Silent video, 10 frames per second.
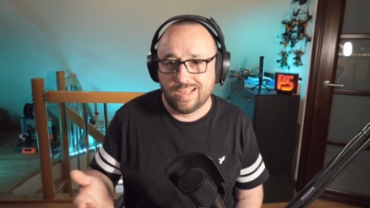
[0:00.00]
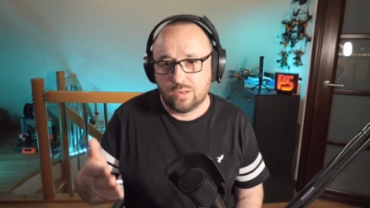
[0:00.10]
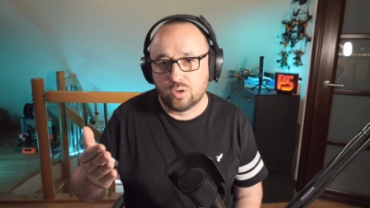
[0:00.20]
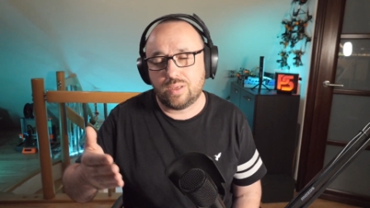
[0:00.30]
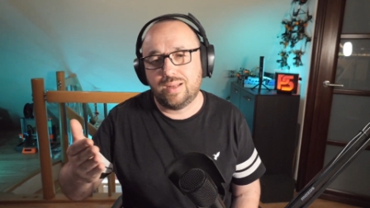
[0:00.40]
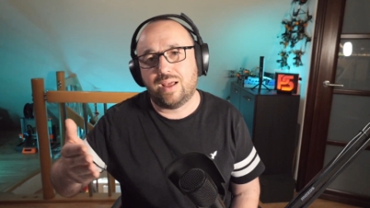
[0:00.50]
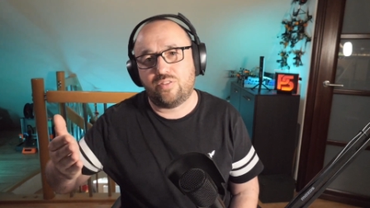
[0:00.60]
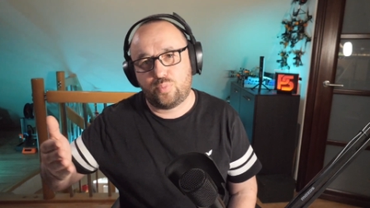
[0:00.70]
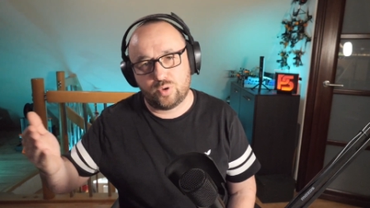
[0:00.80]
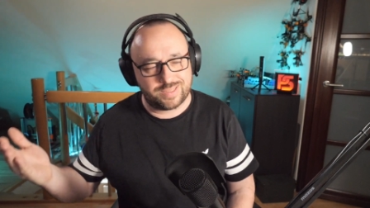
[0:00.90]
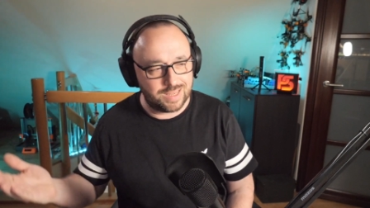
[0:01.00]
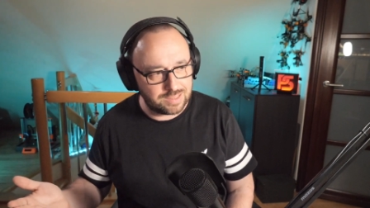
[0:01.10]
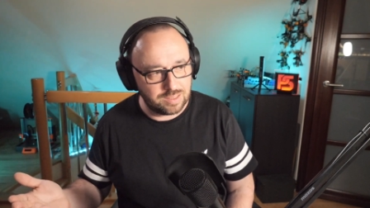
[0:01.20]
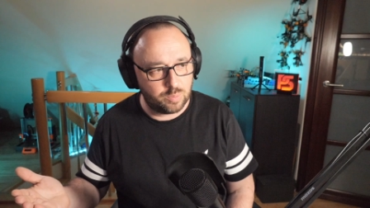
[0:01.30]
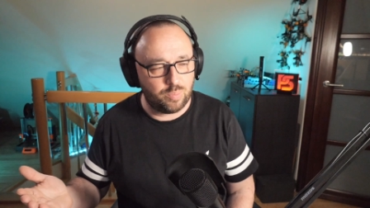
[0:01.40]
Not enough
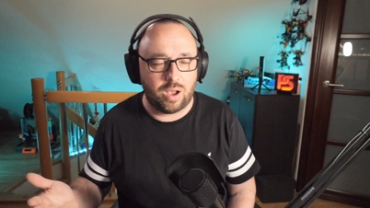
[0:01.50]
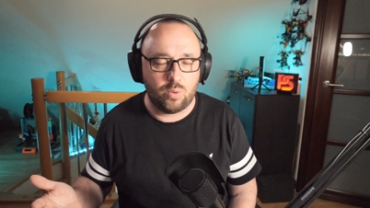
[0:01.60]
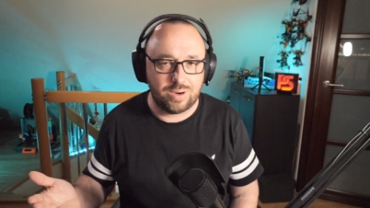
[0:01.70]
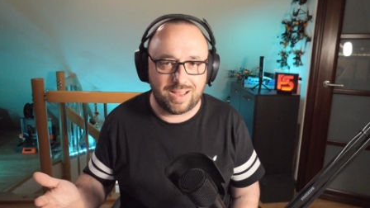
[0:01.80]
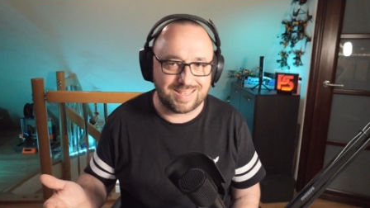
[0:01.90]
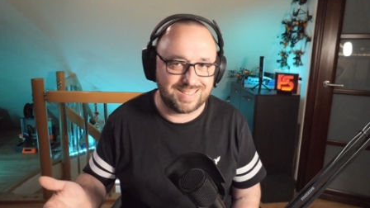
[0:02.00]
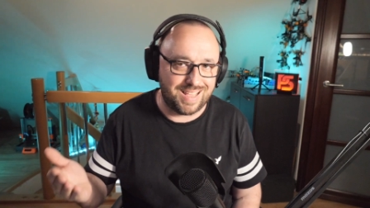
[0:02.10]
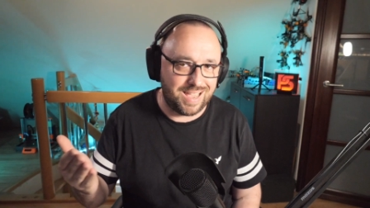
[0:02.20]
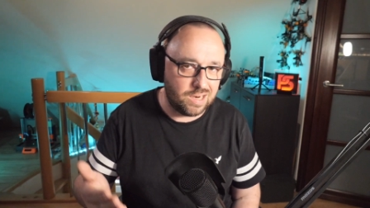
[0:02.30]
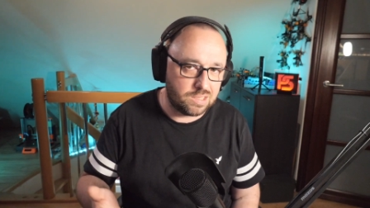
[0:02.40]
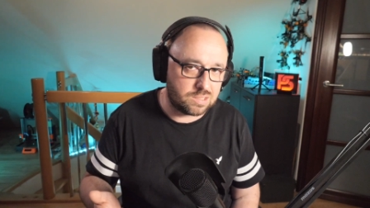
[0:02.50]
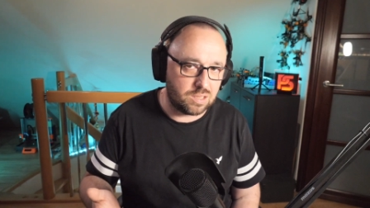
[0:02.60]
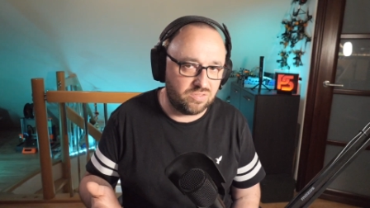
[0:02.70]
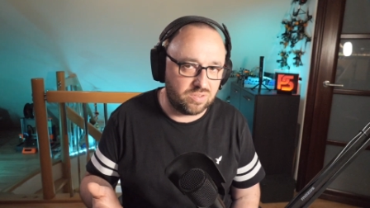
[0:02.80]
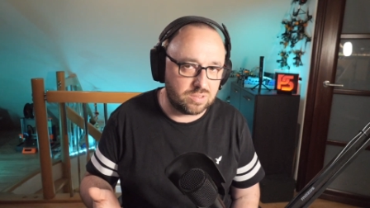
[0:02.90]
processing power as the
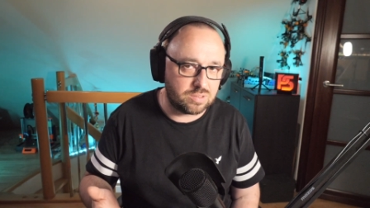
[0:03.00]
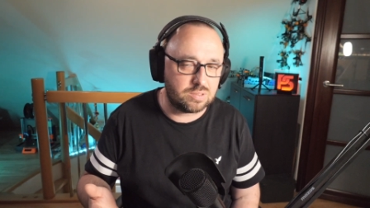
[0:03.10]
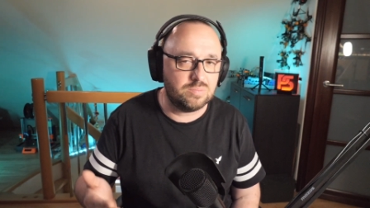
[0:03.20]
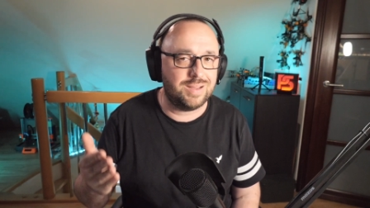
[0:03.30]
H7s,